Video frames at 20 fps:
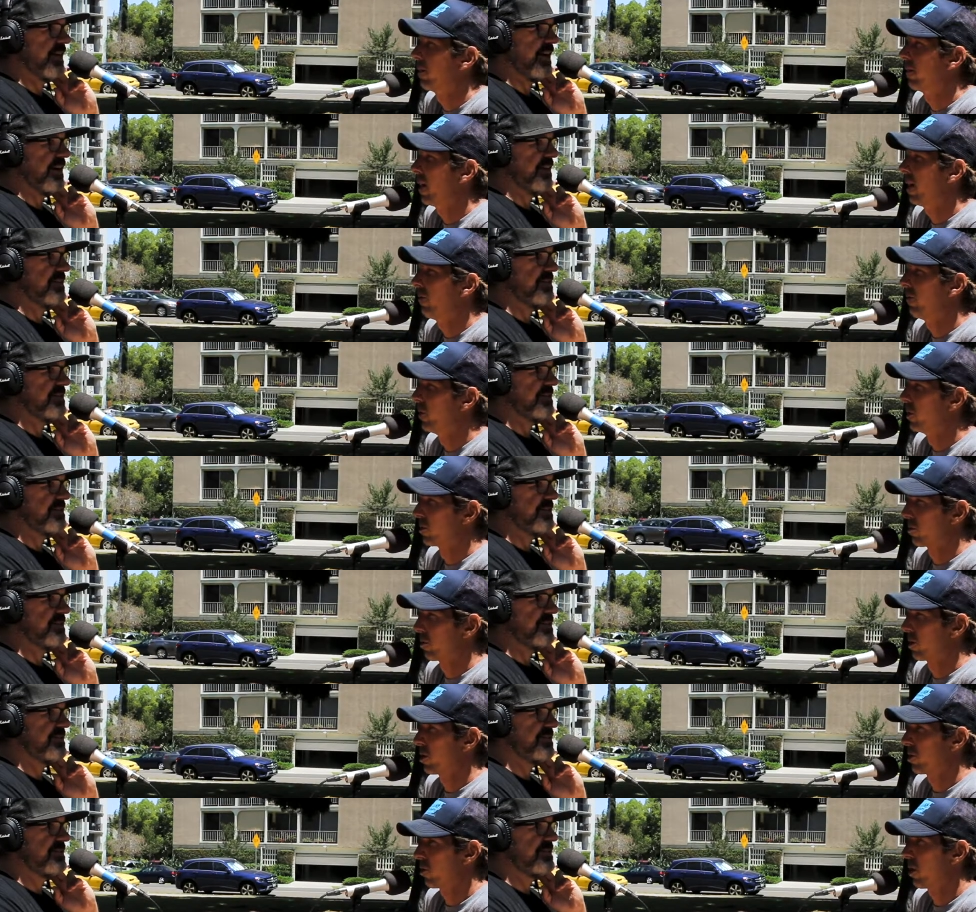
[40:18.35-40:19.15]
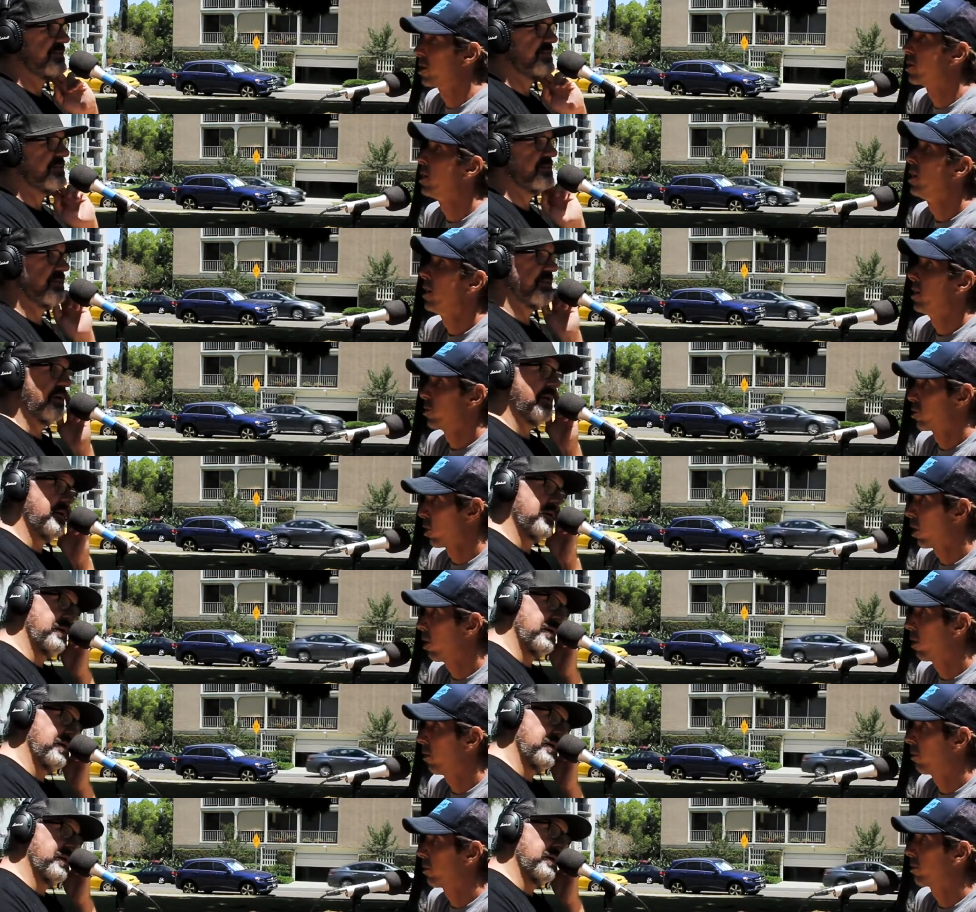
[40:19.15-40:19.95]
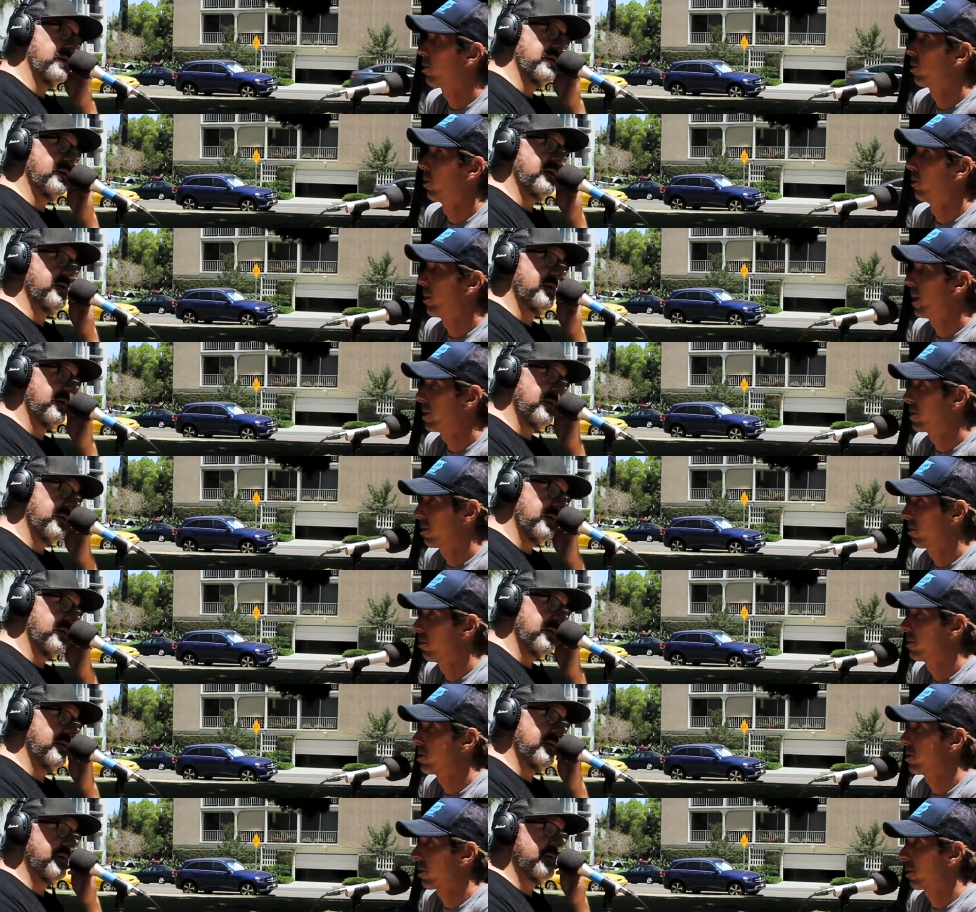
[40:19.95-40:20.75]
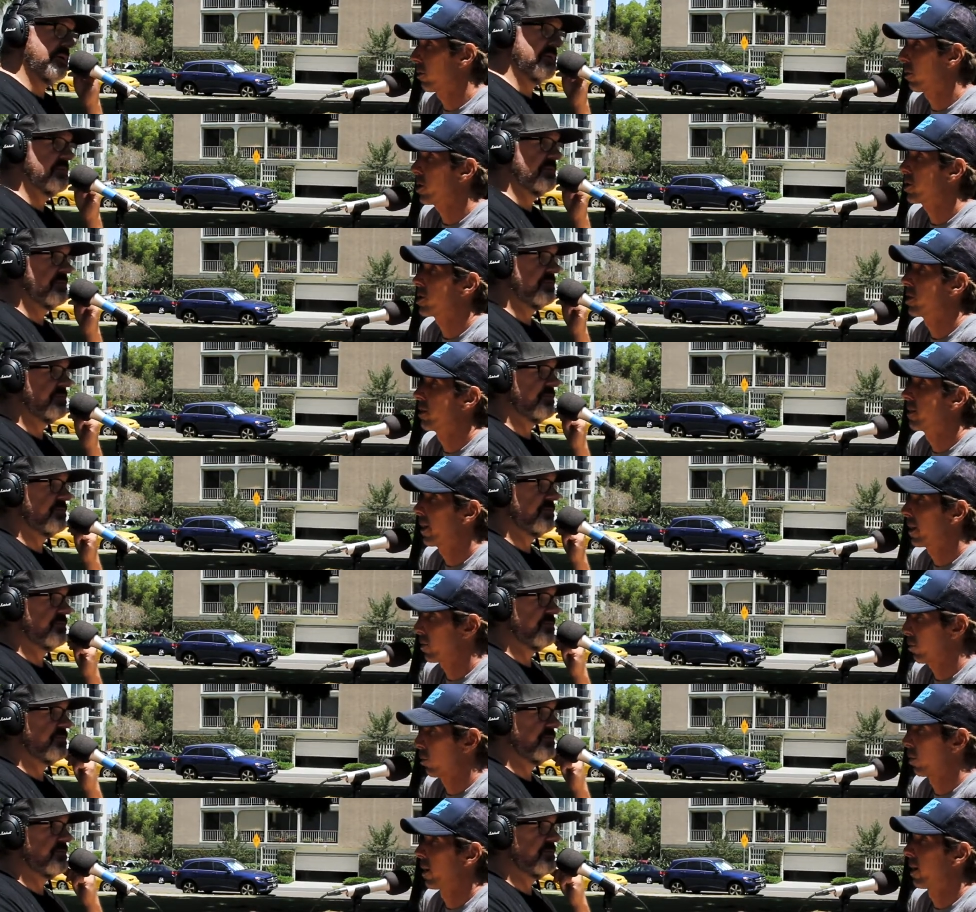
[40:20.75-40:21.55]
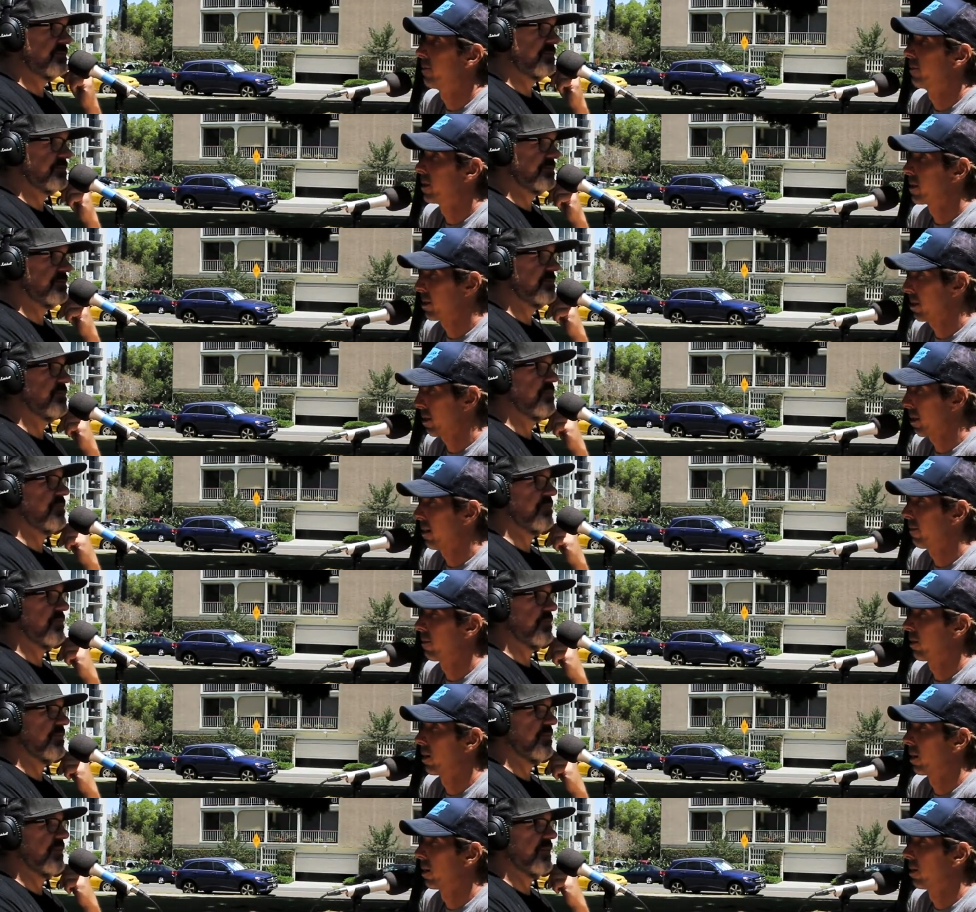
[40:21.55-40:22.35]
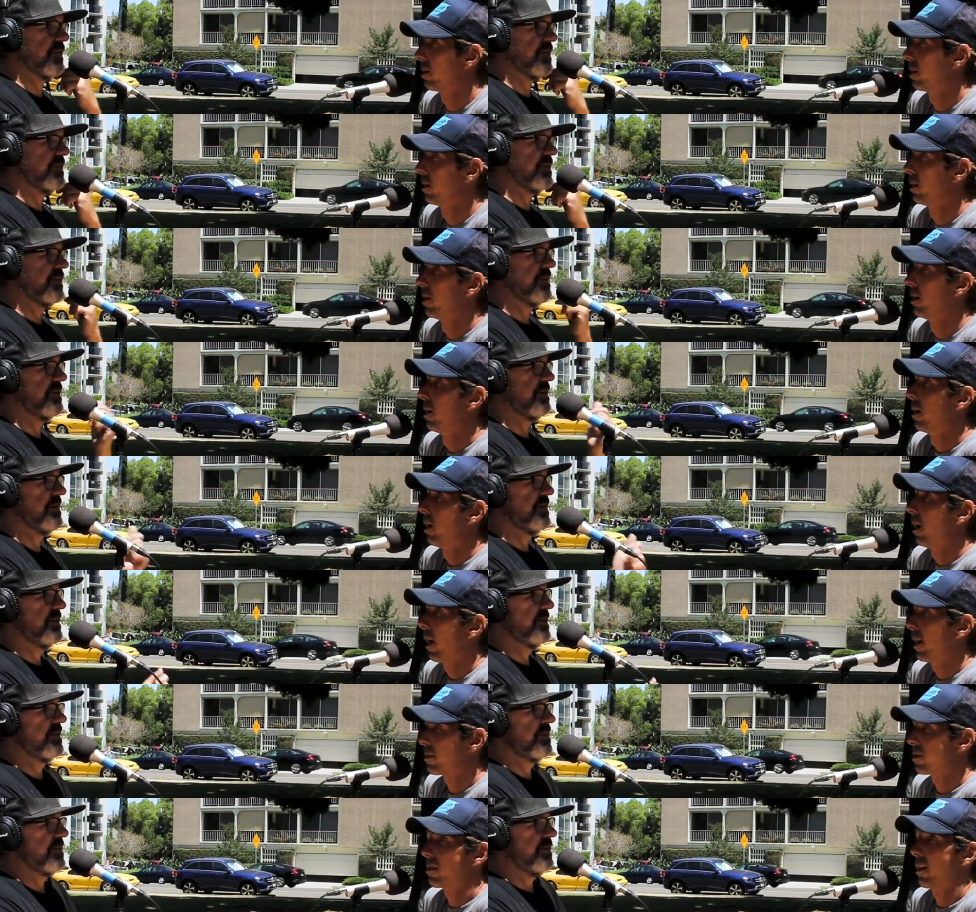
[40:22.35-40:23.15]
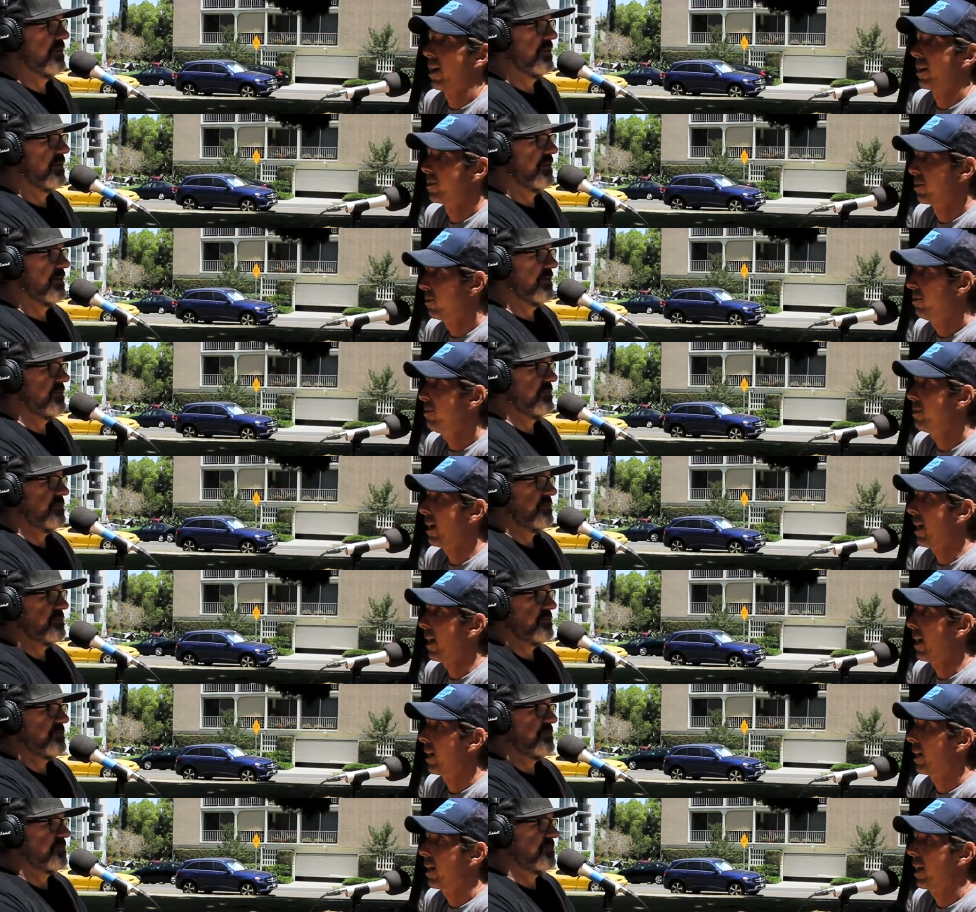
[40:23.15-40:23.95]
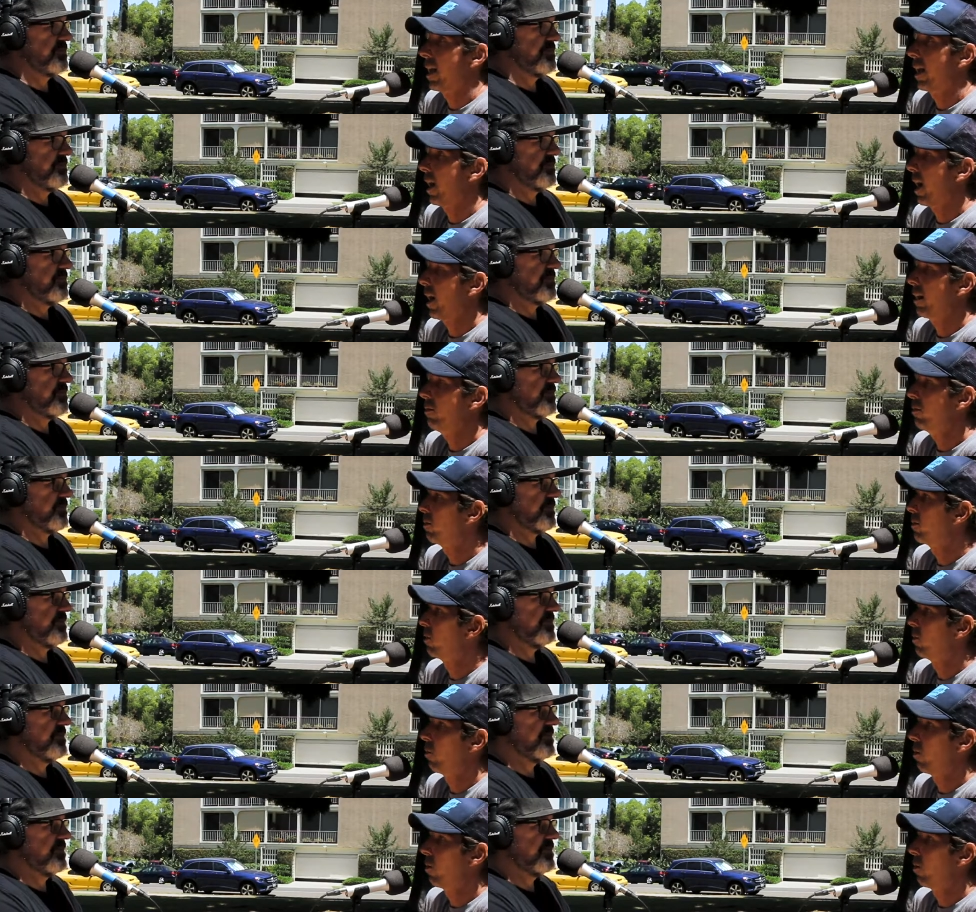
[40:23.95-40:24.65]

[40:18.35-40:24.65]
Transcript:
Speaker 1: Yeah. It feels really strange. So going back to your original question, that's where I've discovered I do that, and I don't know